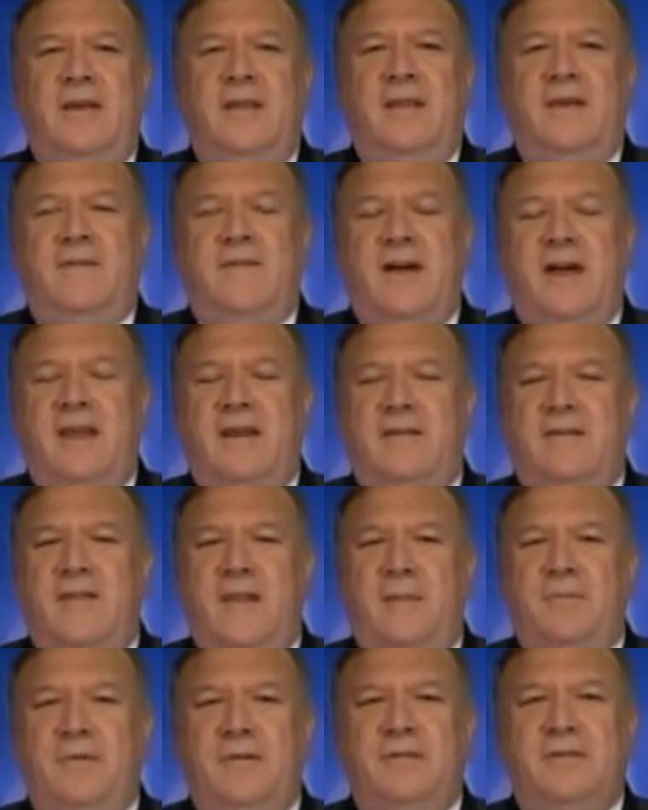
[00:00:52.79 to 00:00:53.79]
They've got to
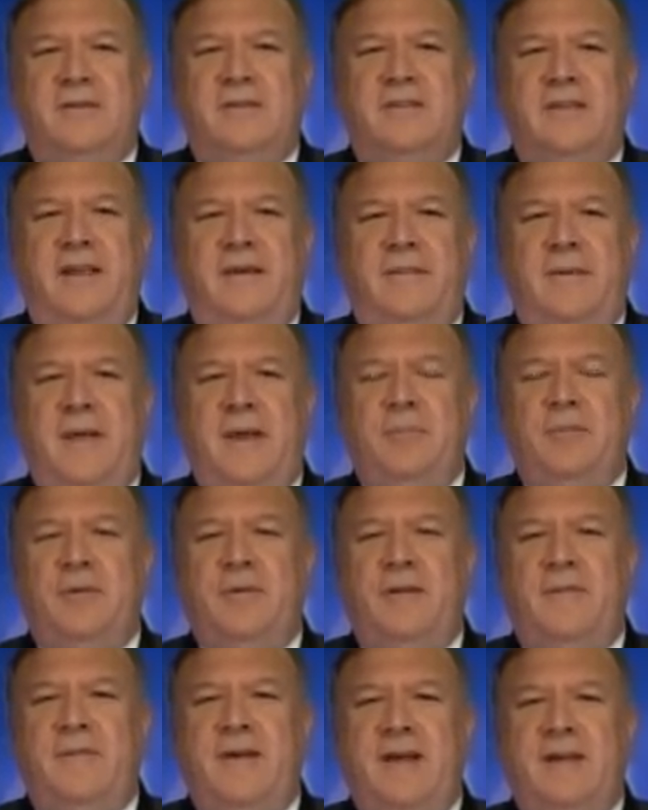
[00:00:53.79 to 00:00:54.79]
stop using slave labor.
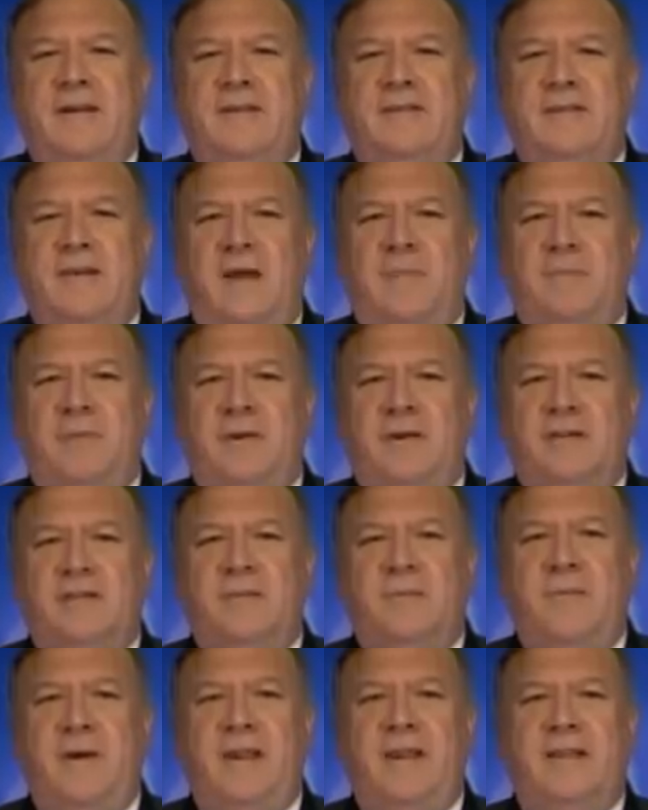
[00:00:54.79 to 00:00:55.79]
They've got to stop
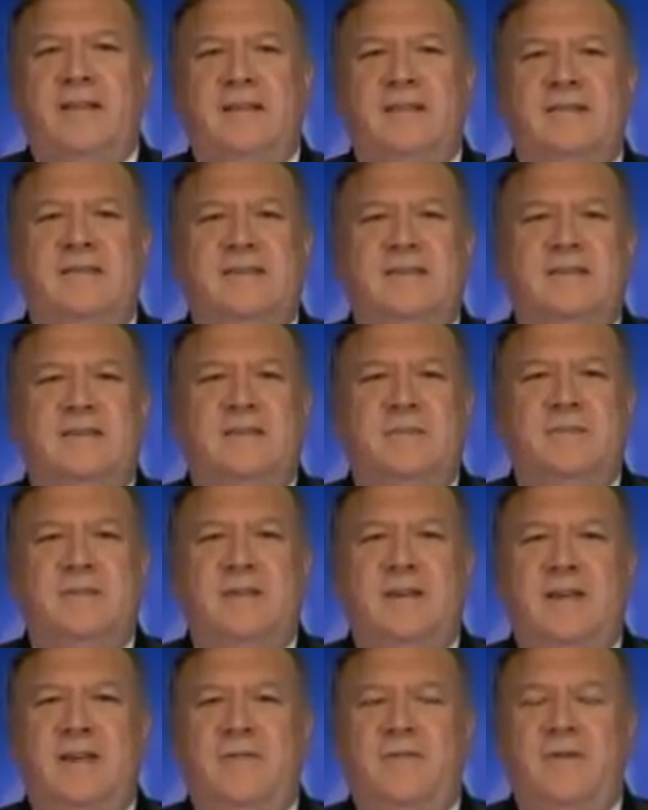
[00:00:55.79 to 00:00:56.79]
participating in these systems
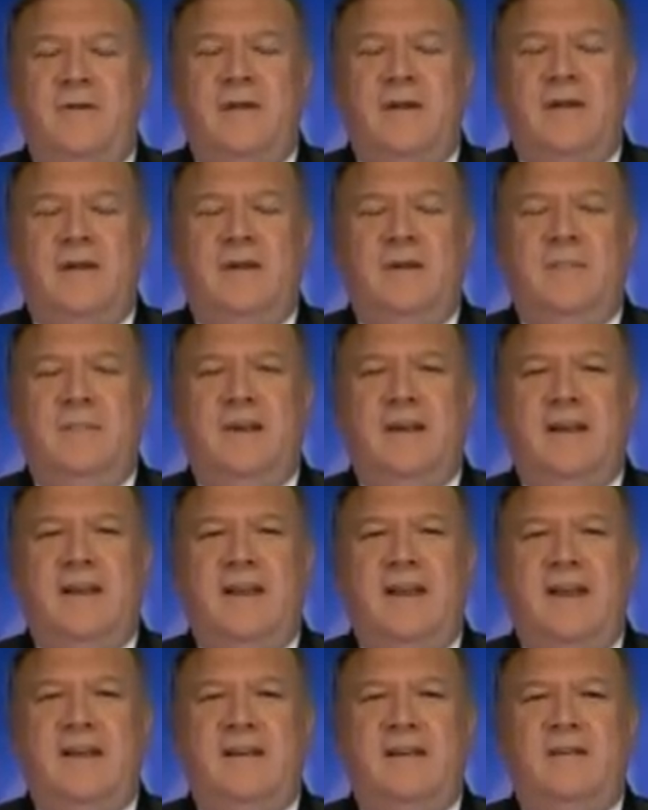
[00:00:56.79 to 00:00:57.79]
that have been
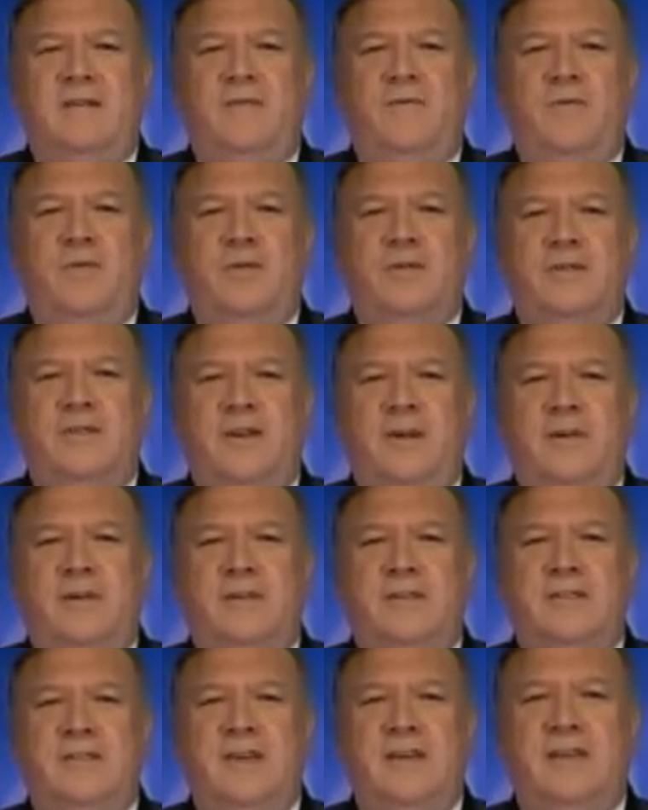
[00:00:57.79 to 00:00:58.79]
connected to forced
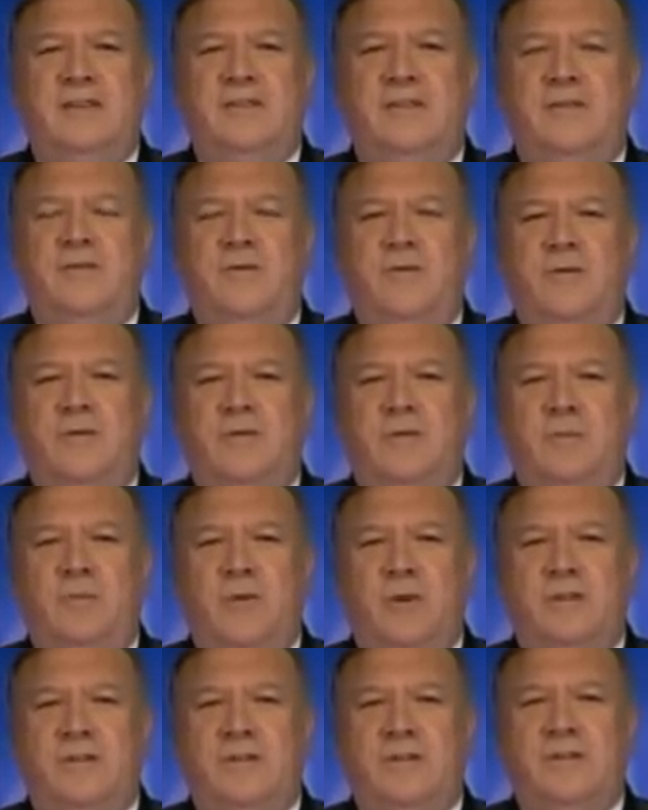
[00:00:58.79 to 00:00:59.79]
sterilizations, forced
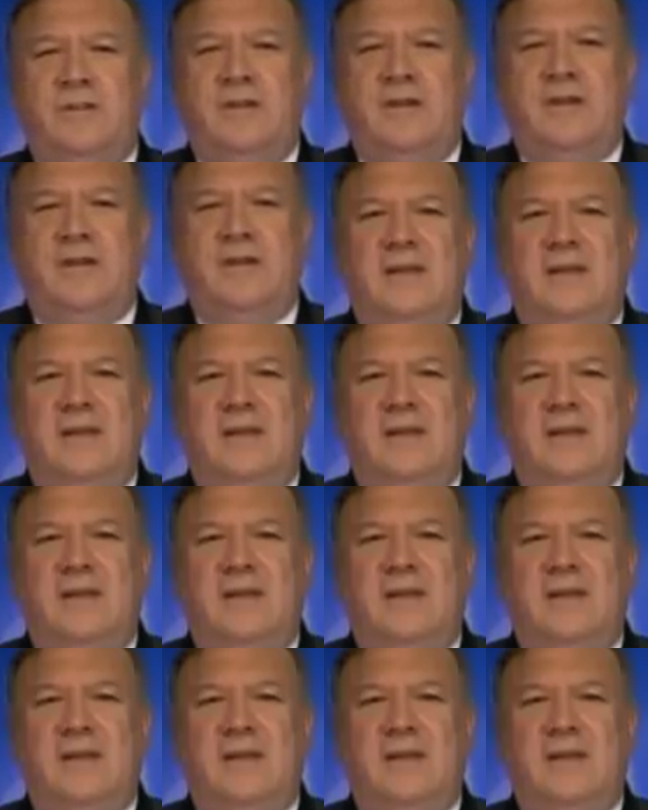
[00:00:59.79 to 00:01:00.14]
abortions.